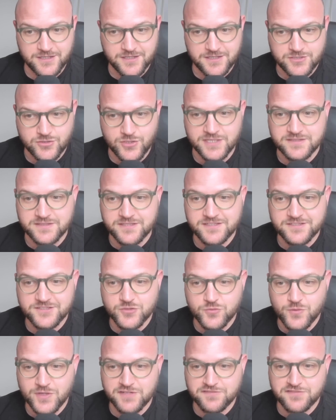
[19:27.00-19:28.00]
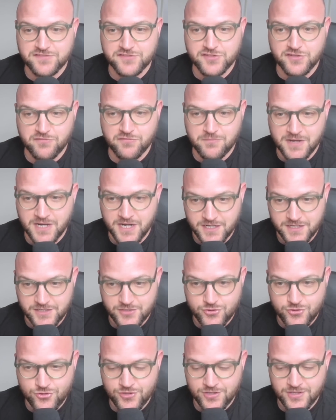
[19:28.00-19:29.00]
So until the 25th of
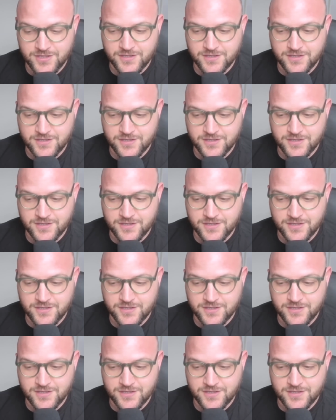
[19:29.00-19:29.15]
March,